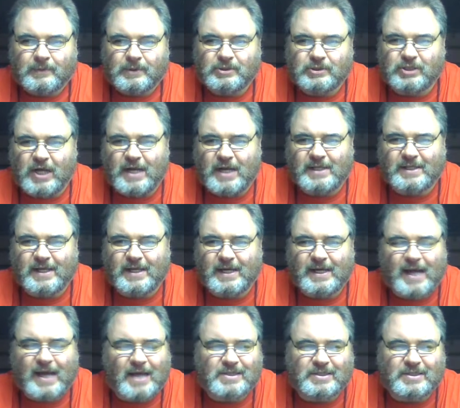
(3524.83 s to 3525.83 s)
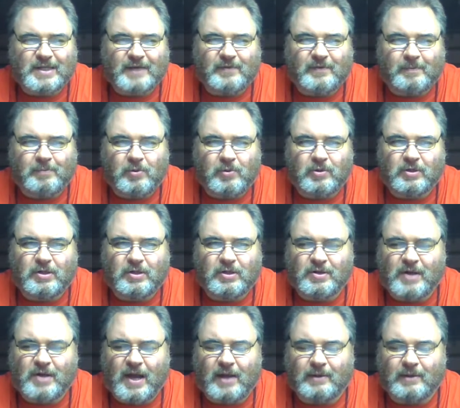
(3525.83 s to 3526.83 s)
JT hasn't even booted you
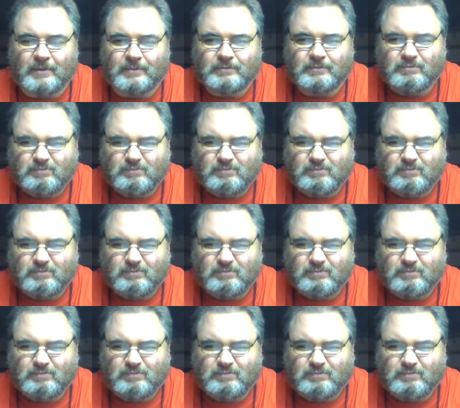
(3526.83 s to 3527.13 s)
yet.